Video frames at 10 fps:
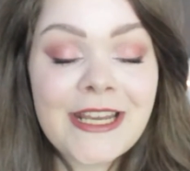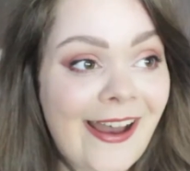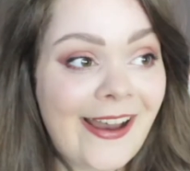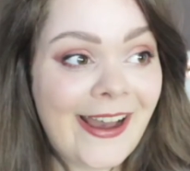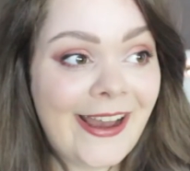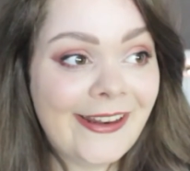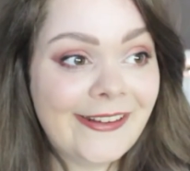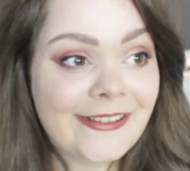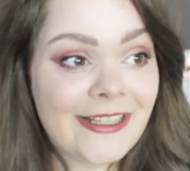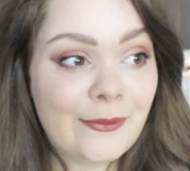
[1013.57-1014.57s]

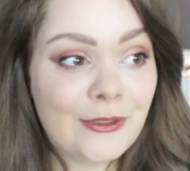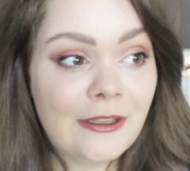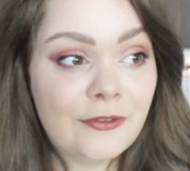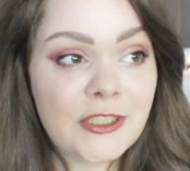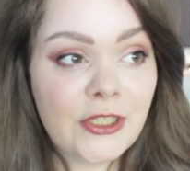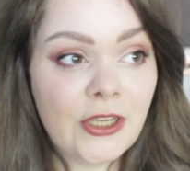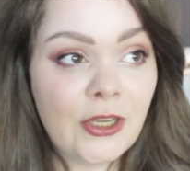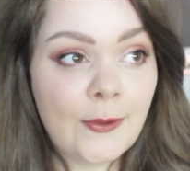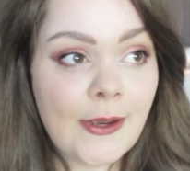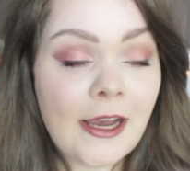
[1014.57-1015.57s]
and I would love to